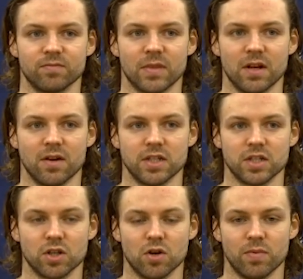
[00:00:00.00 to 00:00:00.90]
you know, I
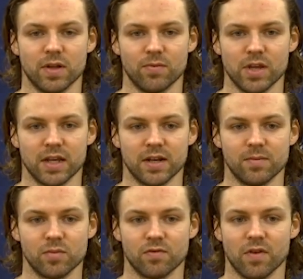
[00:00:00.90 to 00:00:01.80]
just hope that we
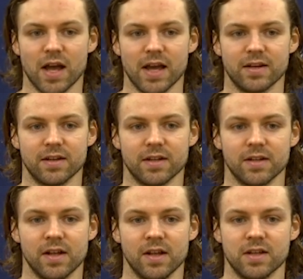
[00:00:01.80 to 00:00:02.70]
can provide
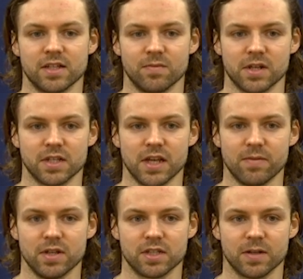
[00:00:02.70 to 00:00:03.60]
some
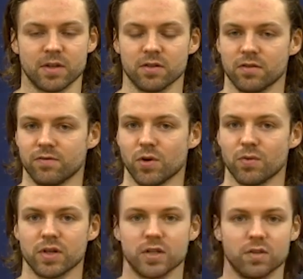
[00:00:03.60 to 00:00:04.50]
excitement, something to look
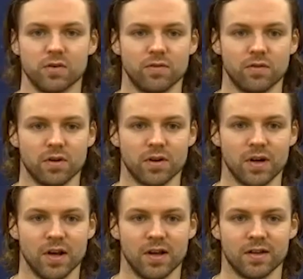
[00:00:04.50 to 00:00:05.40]
forward to for,
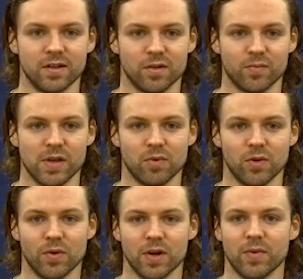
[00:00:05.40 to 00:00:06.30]
you know, the people
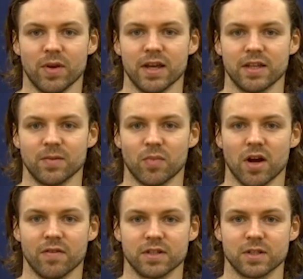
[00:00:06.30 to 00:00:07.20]
of Winnipeg, the
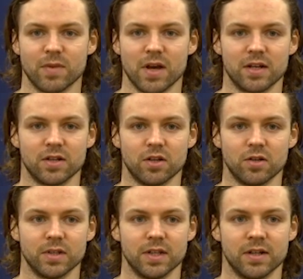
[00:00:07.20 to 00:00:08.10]
province of
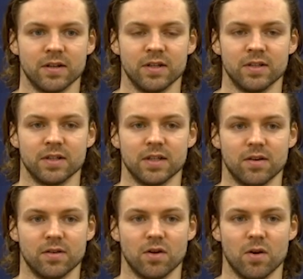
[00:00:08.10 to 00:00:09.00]
Manitoba. And, you
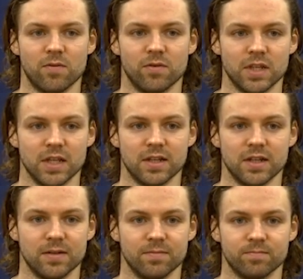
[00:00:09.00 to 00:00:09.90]
know, hopefully
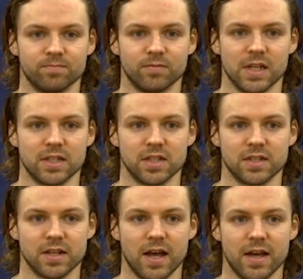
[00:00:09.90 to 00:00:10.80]
it's a
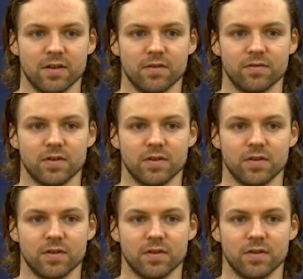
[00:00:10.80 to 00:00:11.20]
sign of,